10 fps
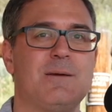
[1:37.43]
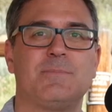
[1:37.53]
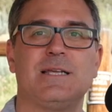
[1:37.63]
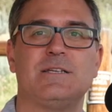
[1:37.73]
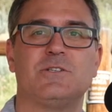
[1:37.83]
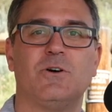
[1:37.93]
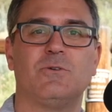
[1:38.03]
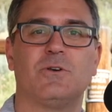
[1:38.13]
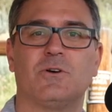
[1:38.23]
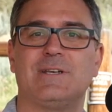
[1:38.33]
please
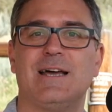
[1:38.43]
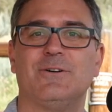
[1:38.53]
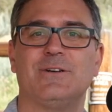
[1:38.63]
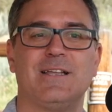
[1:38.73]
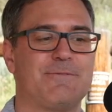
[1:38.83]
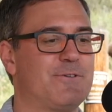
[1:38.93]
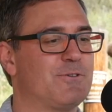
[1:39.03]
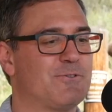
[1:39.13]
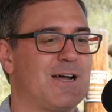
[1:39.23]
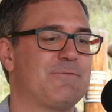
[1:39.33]
don't look down if you're
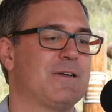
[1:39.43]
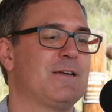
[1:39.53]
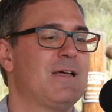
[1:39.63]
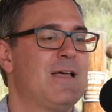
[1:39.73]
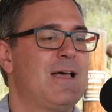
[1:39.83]
driving.